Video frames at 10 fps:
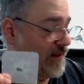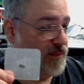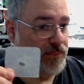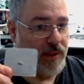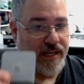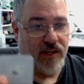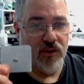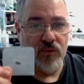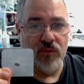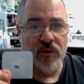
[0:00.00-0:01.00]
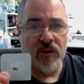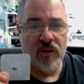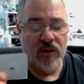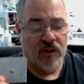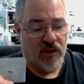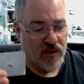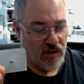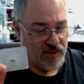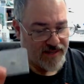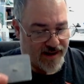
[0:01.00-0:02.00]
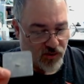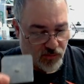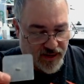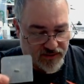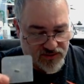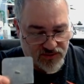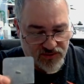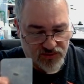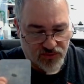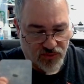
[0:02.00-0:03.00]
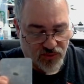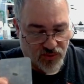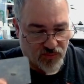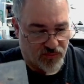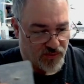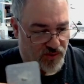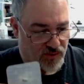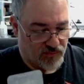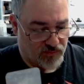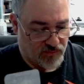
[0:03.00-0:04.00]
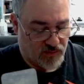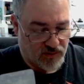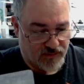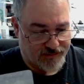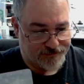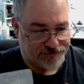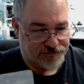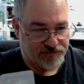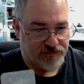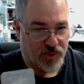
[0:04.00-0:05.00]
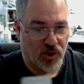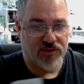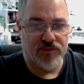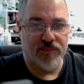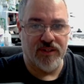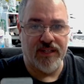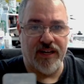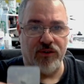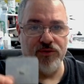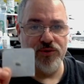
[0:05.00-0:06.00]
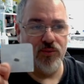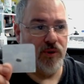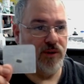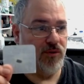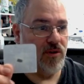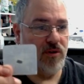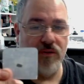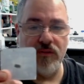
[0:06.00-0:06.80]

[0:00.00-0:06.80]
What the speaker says: Plano tackle boxes or the parts containers or whatever,